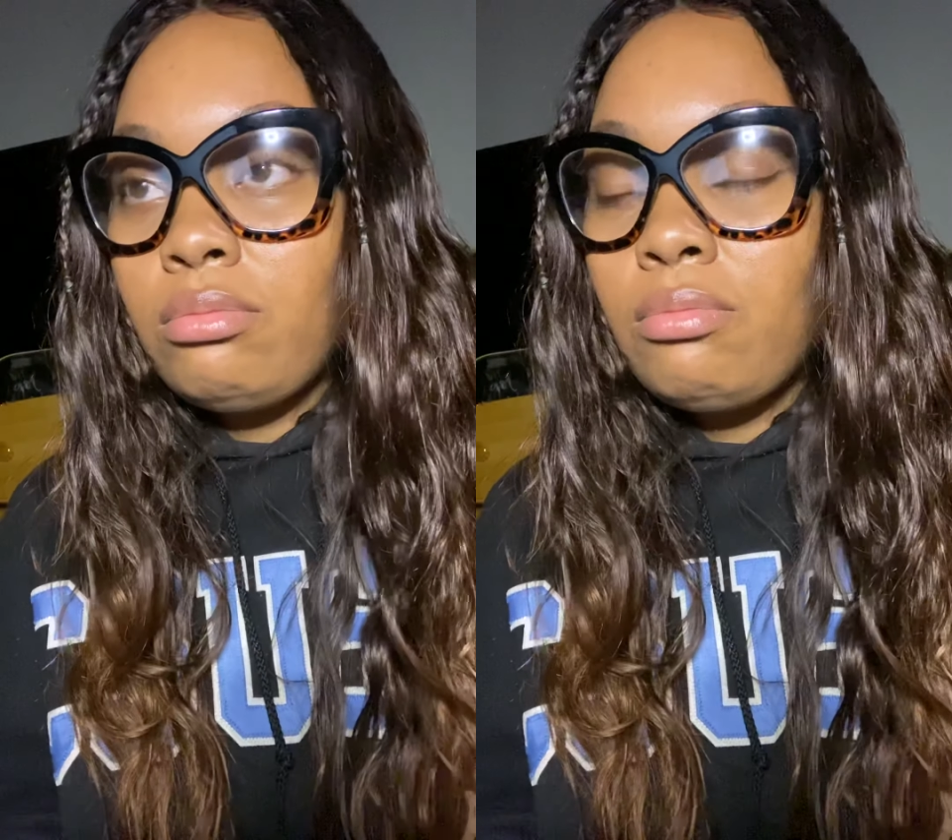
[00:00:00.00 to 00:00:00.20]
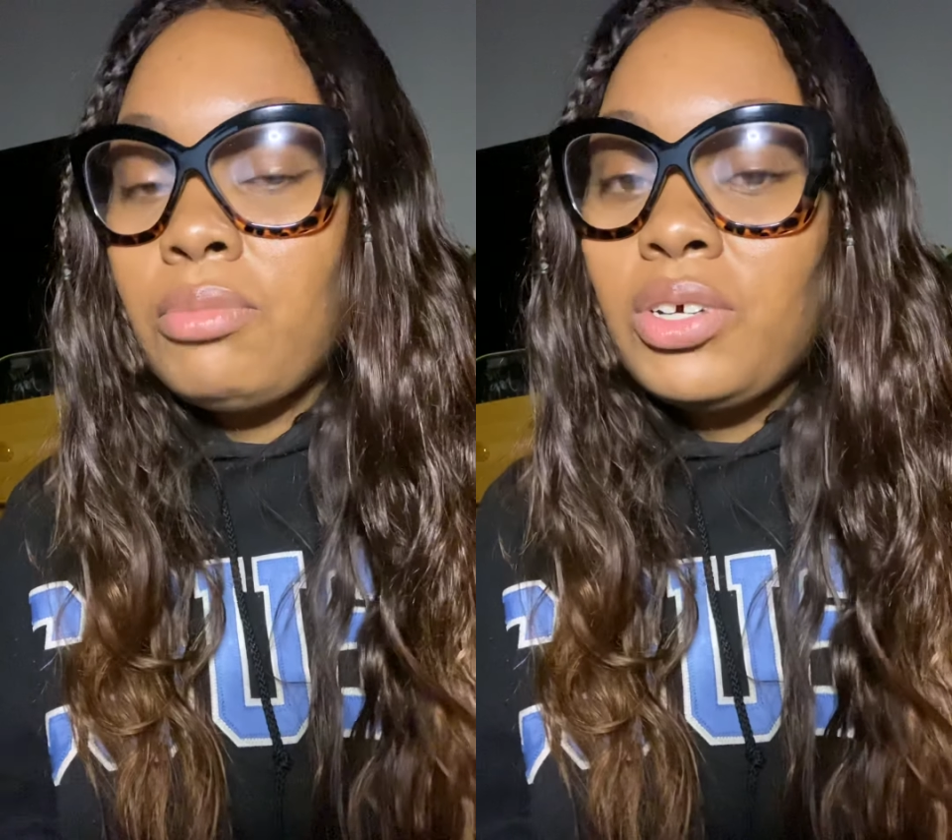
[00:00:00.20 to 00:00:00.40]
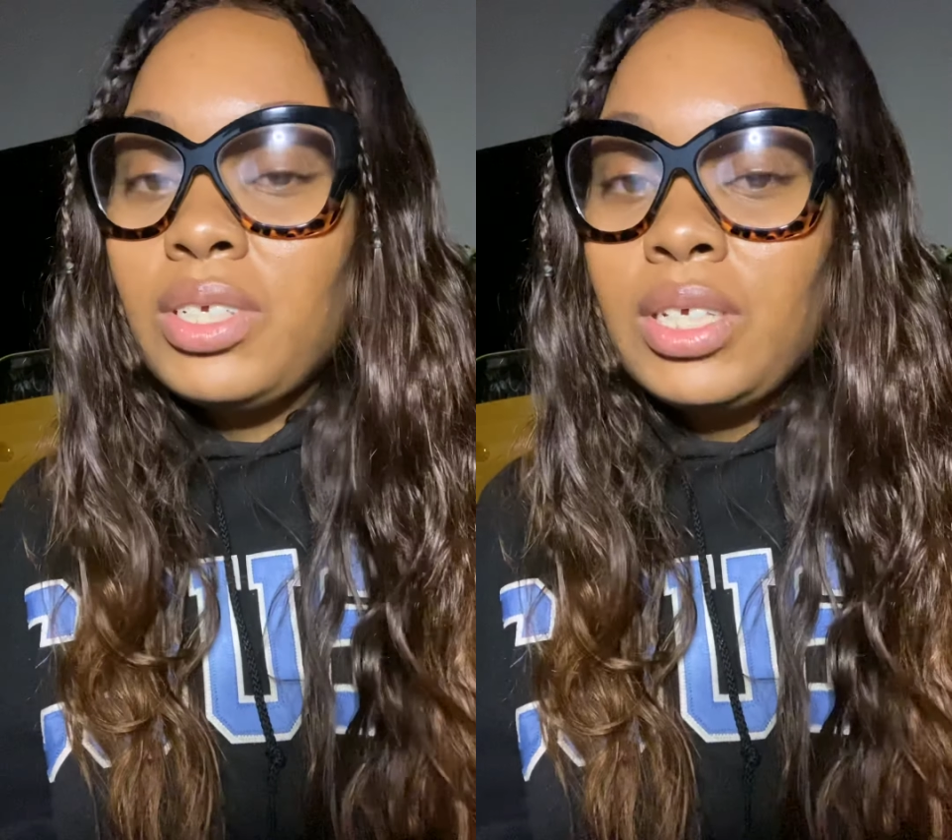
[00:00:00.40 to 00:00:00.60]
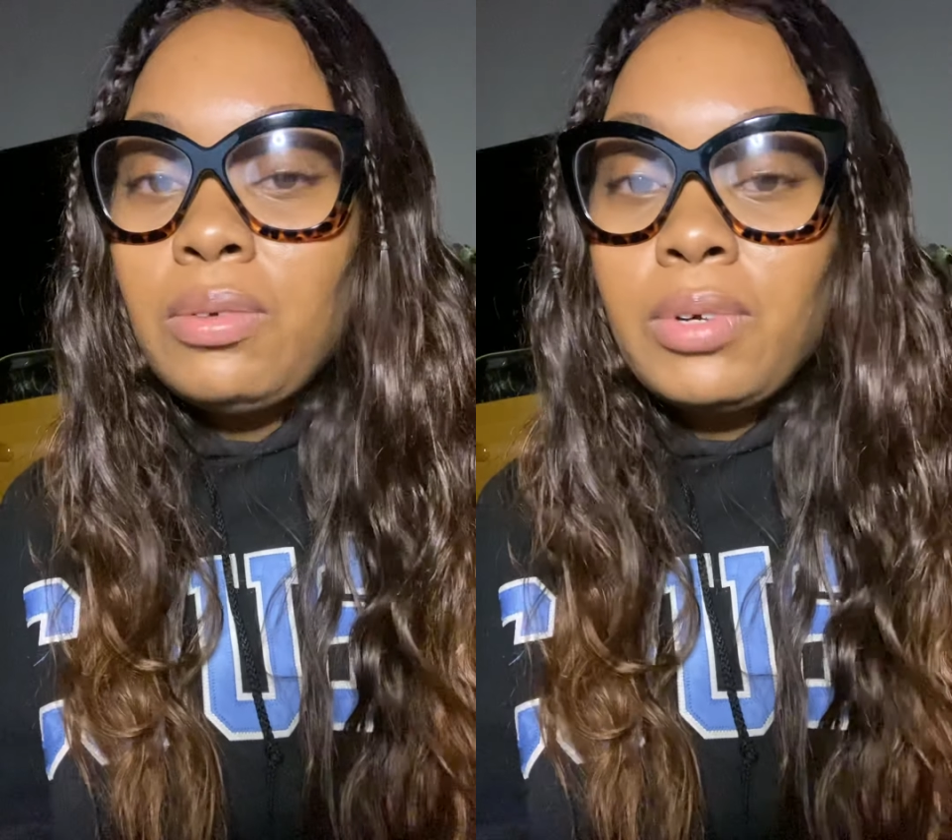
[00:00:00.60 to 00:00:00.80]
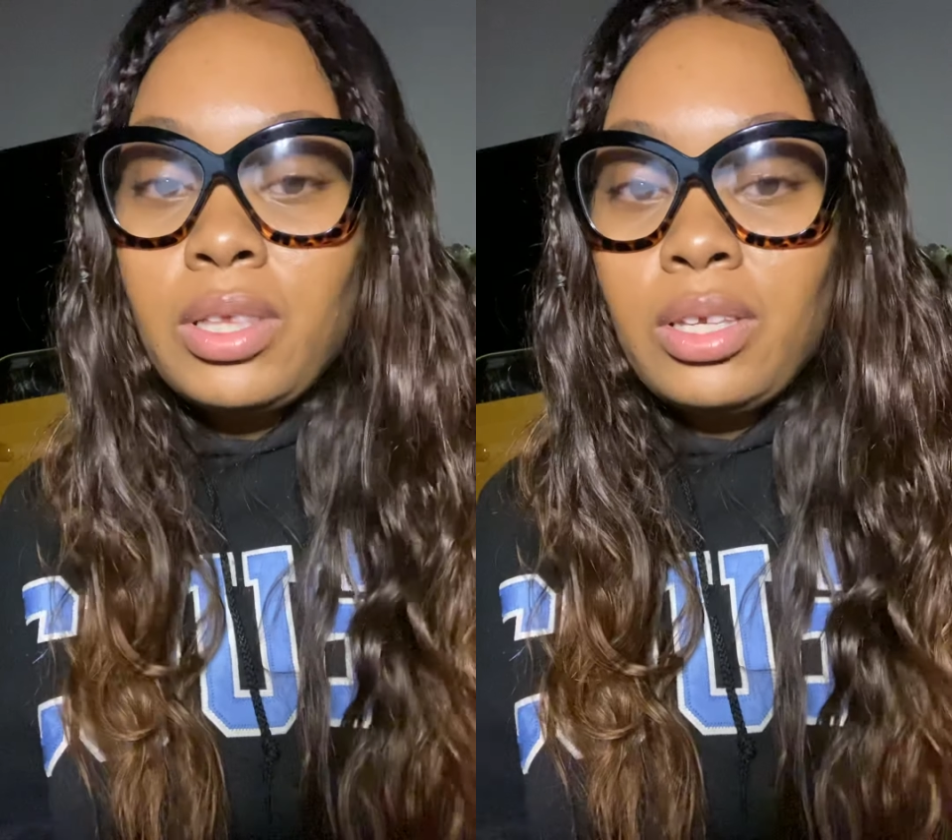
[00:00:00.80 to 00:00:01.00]
mostly
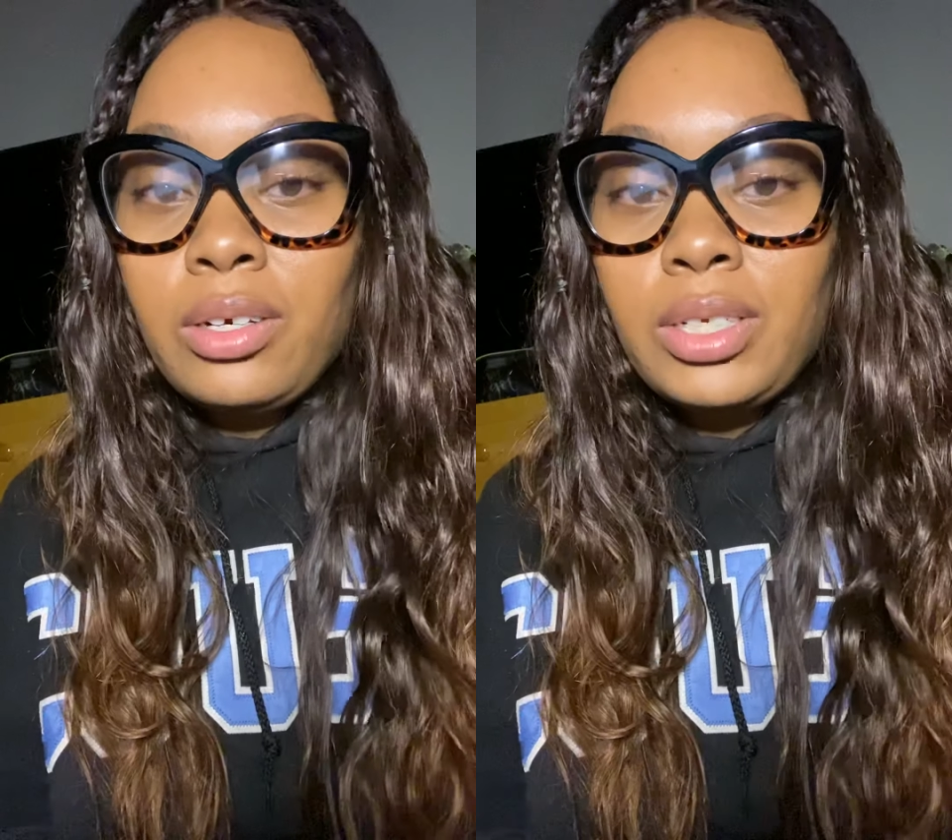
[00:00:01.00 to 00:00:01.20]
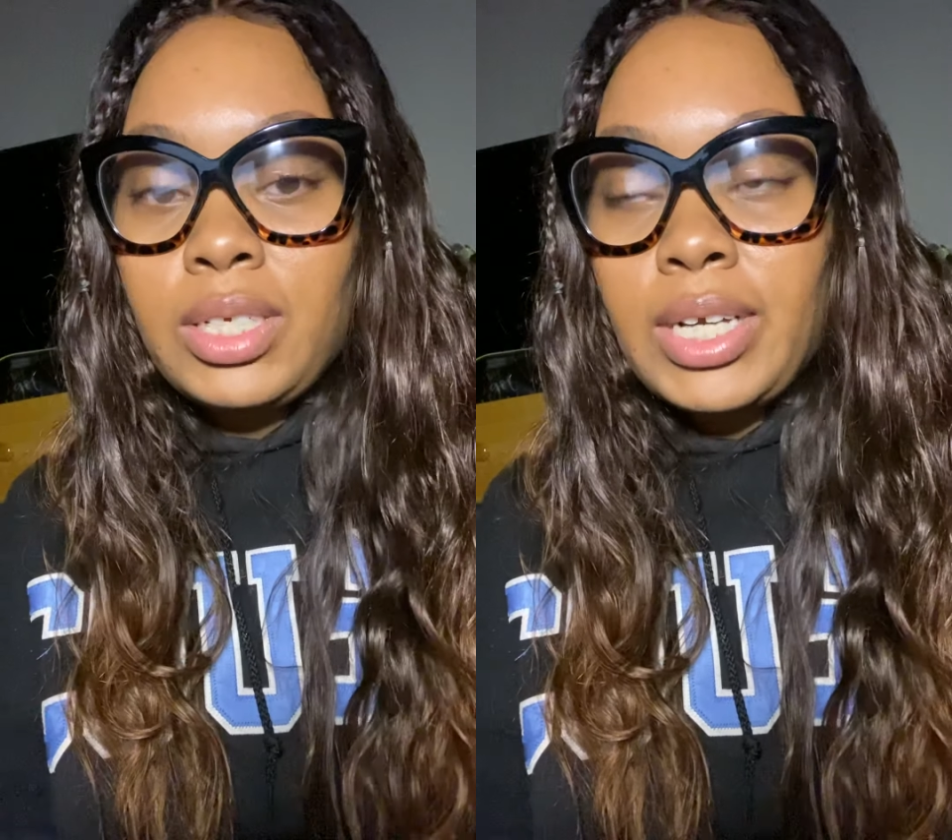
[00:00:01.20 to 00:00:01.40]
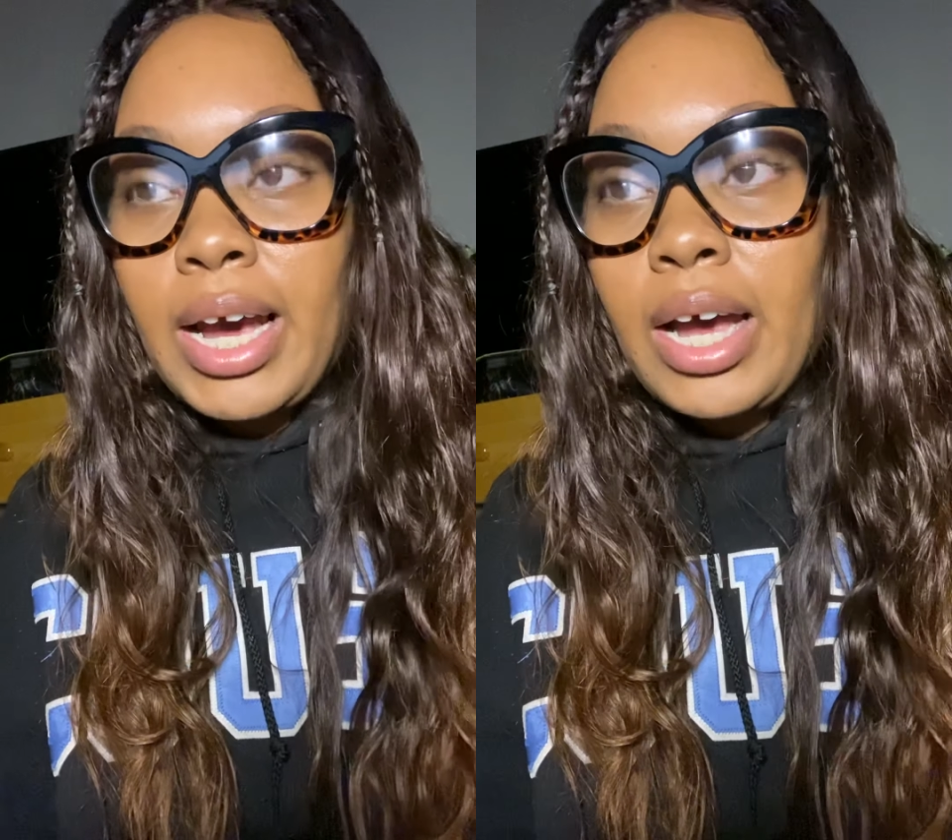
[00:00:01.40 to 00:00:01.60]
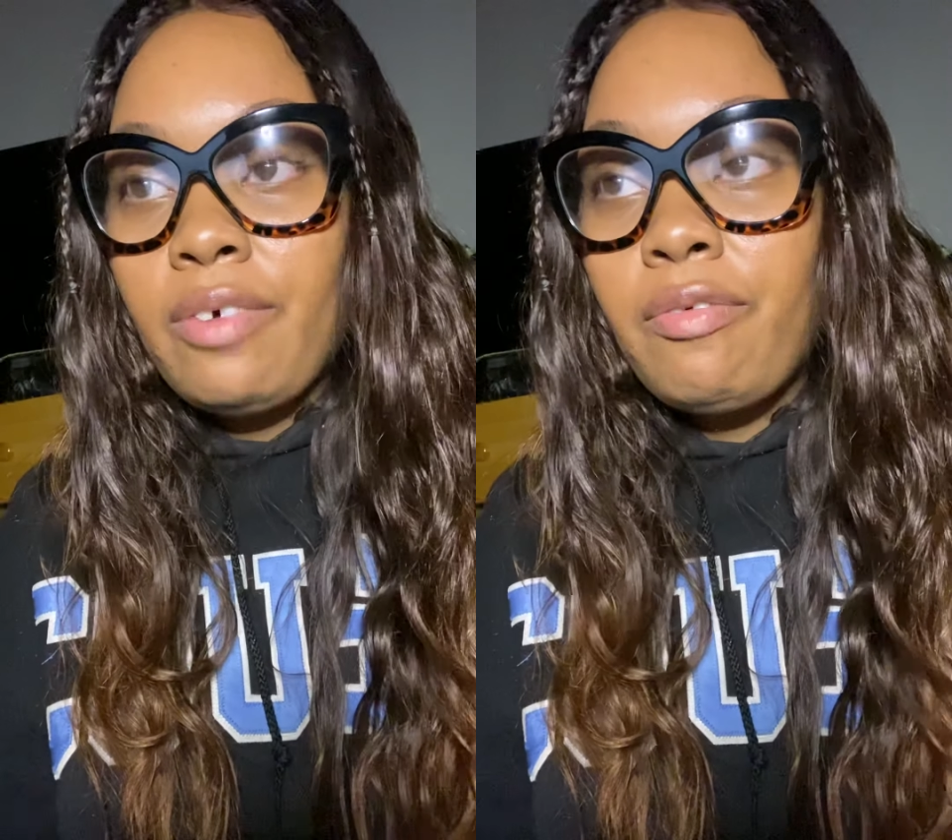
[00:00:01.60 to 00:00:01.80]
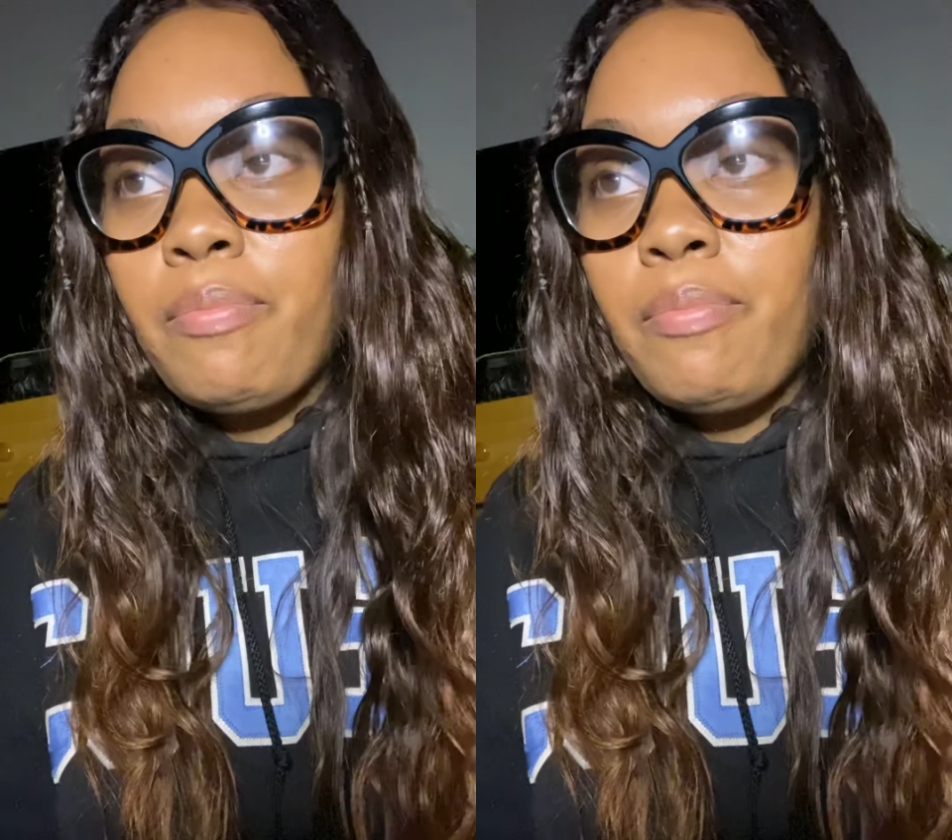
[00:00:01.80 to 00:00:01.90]
with your staff,